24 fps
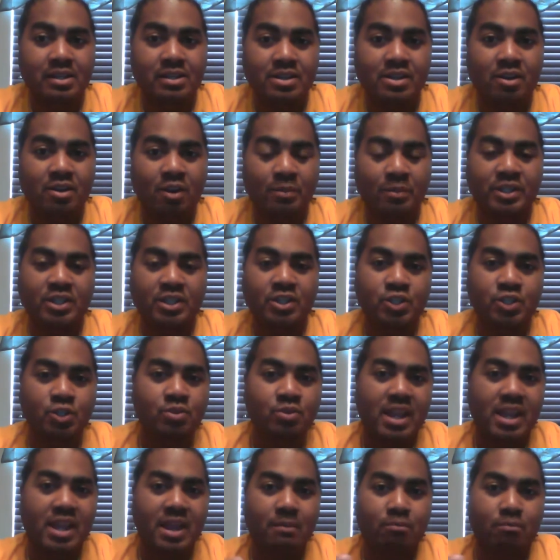You know, because
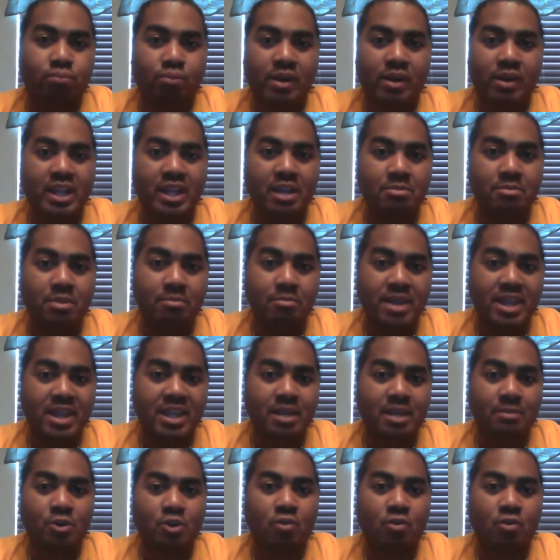you can't break him to make him